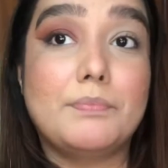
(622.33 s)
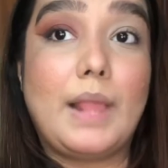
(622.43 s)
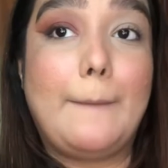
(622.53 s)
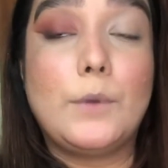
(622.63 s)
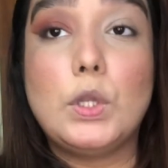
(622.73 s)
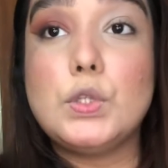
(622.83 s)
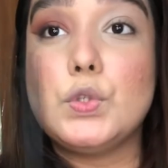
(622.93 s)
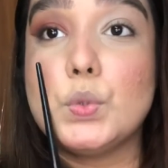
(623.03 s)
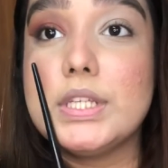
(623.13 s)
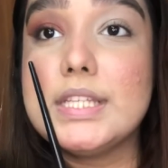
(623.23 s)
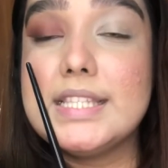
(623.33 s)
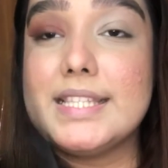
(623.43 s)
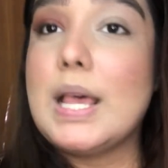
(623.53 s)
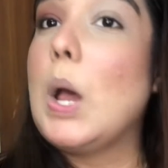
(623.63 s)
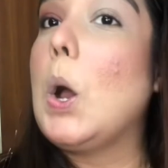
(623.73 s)
I'm gonna do this
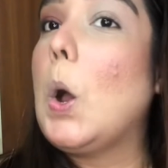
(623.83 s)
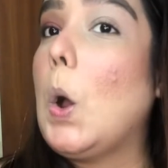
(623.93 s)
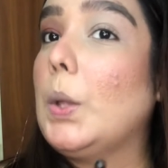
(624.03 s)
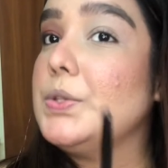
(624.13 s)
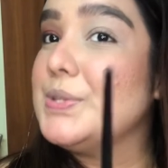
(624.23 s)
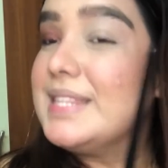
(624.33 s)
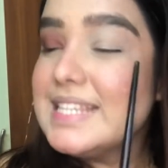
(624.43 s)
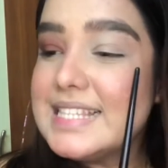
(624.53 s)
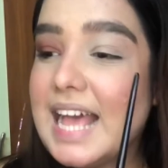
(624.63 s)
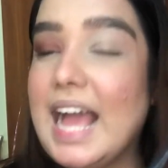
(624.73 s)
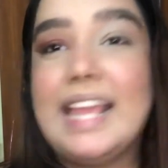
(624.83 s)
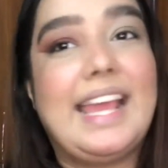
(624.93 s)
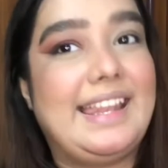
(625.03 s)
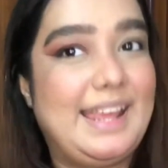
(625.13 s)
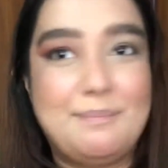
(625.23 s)
onto this eye
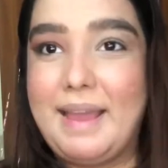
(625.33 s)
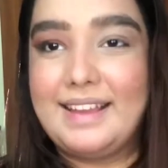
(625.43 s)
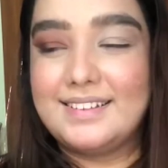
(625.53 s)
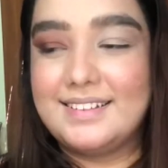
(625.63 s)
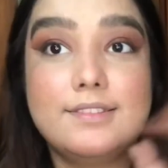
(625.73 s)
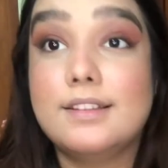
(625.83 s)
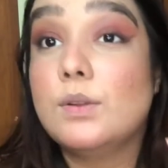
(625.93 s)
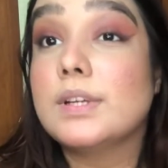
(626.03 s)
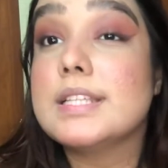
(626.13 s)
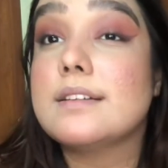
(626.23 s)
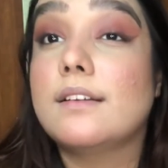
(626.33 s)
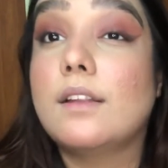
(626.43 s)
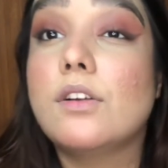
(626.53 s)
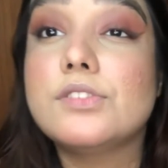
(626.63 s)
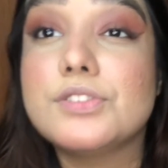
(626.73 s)
and get back. look has turned
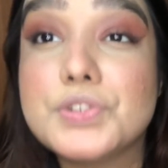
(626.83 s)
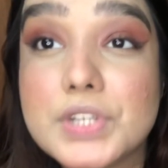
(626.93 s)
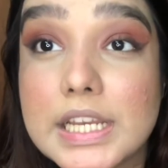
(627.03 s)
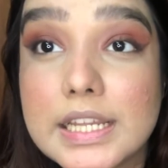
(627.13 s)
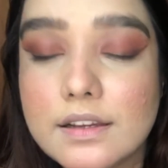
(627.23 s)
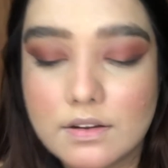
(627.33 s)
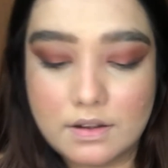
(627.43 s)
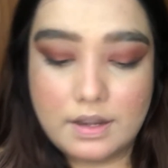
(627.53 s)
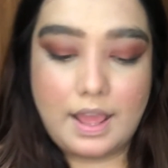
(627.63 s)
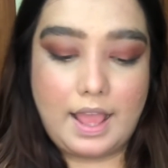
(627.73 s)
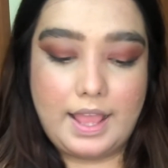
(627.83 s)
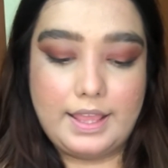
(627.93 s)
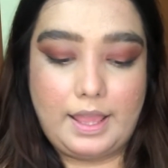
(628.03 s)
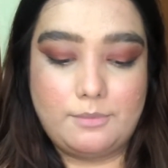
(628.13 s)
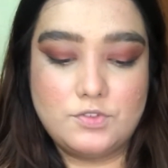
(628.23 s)
out really good.
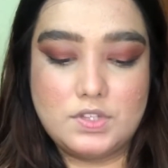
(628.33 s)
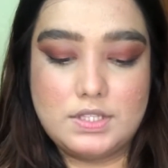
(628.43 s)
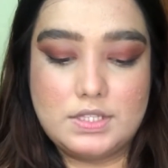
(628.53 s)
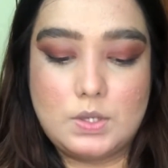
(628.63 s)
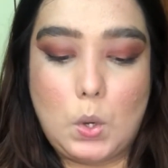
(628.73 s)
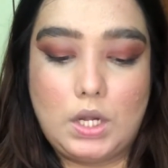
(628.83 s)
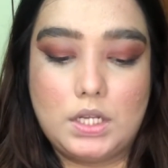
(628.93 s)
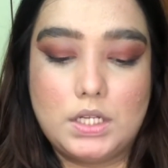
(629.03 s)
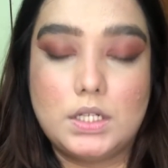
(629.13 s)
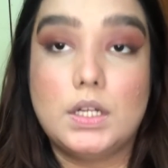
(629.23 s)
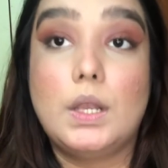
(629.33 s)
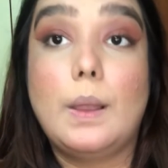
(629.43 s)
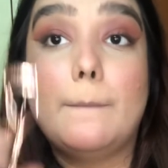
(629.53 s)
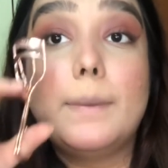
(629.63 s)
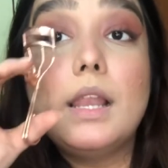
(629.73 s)
I am just gonna curl
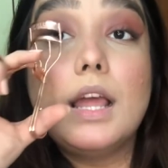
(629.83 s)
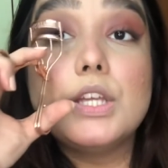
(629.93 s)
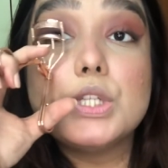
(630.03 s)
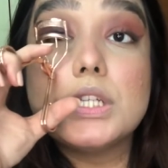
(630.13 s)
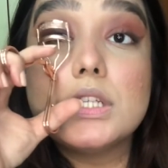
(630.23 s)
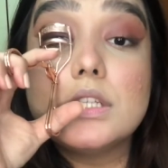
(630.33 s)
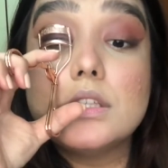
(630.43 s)
my lashes.